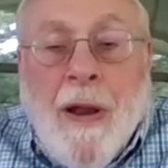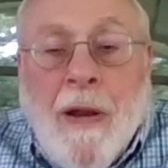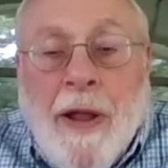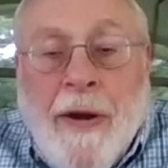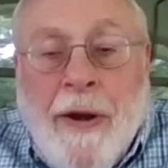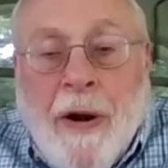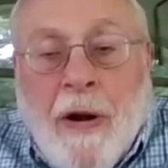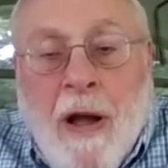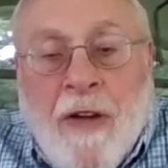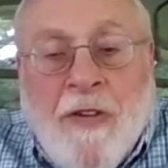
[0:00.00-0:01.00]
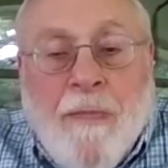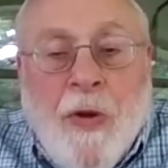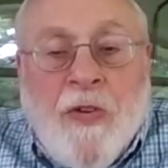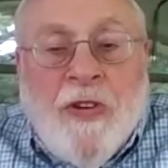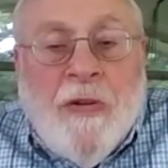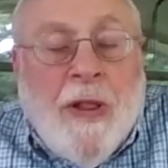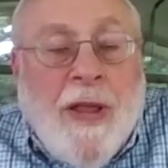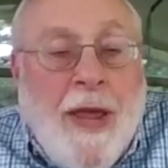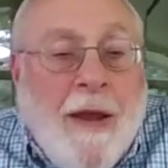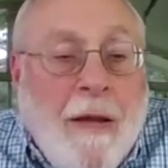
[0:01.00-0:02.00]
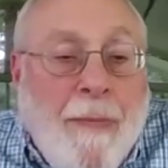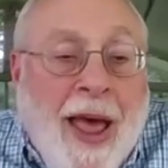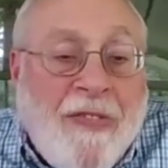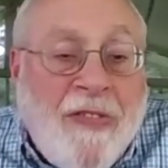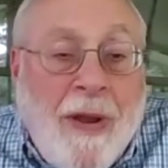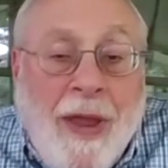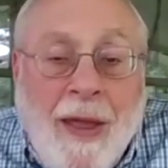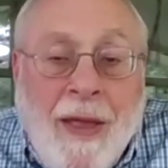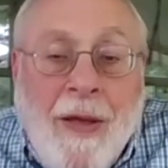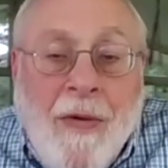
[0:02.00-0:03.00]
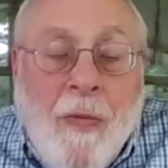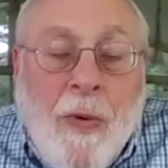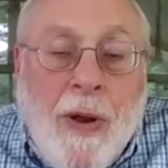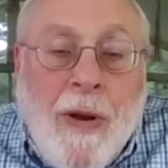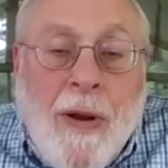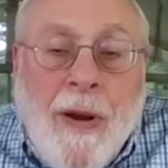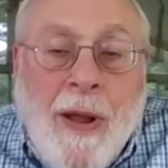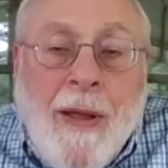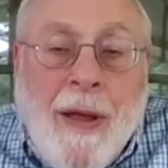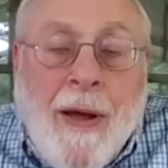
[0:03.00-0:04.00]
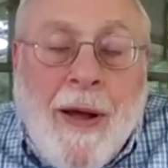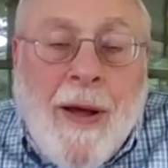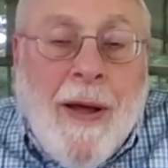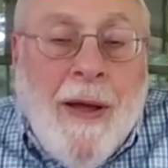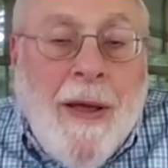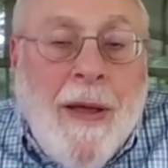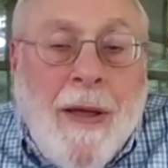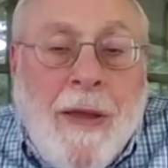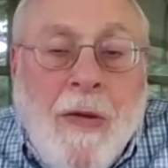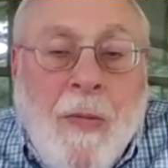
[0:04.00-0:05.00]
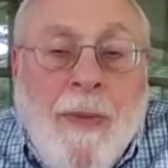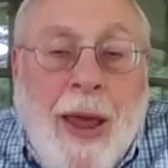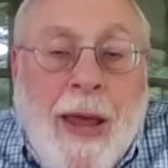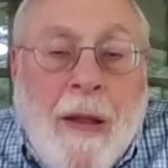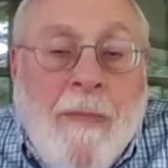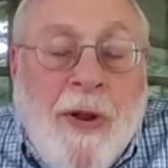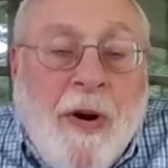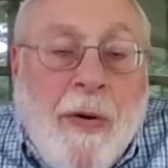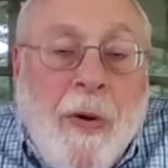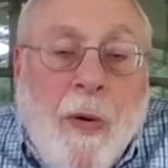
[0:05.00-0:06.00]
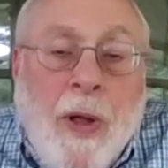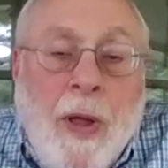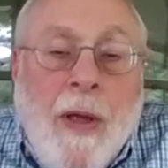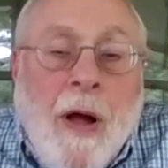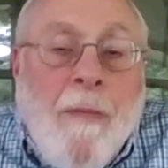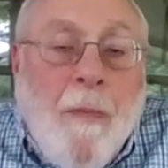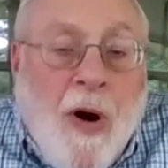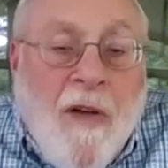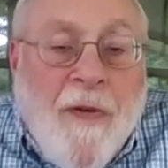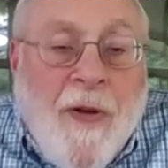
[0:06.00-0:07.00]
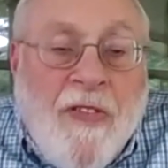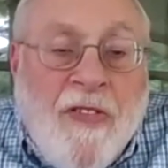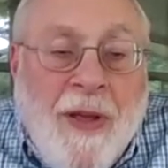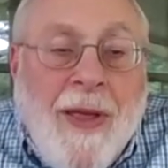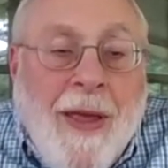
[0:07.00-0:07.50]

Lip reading: linear contribution to the heat capacity when you made the material amorphous.